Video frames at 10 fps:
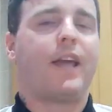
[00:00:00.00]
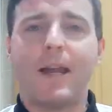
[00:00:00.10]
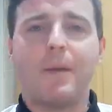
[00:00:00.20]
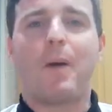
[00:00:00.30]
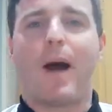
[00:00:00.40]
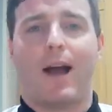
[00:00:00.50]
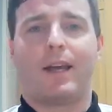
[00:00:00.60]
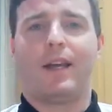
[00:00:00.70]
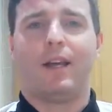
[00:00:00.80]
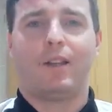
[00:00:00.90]
get him
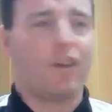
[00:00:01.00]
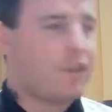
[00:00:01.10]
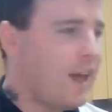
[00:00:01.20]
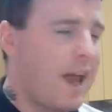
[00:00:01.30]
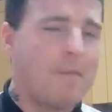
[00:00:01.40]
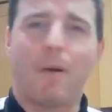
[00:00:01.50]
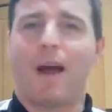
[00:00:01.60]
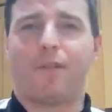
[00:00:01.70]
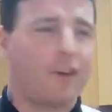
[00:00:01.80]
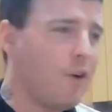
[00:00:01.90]
back
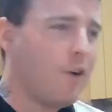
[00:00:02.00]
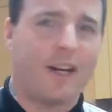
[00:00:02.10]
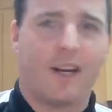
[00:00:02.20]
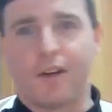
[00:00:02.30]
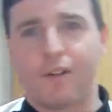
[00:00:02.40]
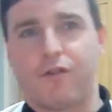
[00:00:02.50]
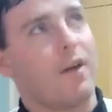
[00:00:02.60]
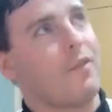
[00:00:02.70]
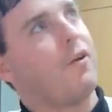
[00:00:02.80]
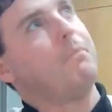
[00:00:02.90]
for cutting in on his
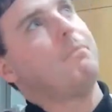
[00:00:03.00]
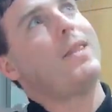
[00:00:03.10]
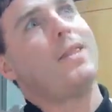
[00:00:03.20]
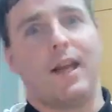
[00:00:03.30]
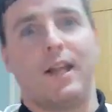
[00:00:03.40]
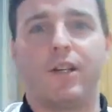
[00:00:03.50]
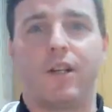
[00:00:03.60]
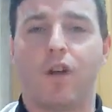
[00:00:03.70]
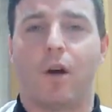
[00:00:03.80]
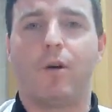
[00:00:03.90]
right foot and bending it into
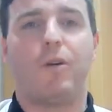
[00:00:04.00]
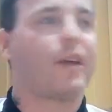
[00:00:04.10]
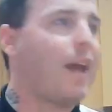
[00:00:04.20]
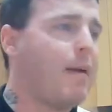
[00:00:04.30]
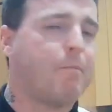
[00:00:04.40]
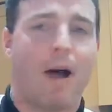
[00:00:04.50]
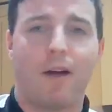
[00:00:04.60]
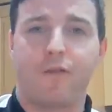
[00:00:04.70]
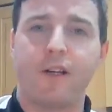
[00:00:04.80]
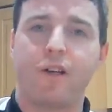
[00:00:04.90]
the top corner, get him
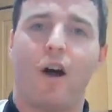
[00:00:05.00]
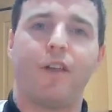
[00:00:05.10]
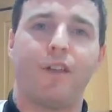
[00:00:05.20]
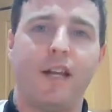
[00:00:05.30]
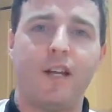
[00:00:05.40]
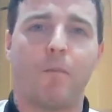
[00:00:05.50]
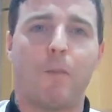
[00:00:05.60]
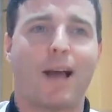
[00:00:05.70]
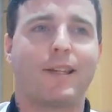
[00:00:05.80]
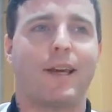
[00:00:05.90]
back for his eye of the needle
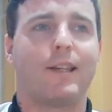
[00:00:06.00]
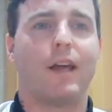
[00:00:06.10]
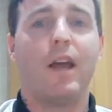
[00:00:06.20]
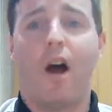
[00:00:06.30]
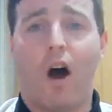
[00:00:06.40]
passes.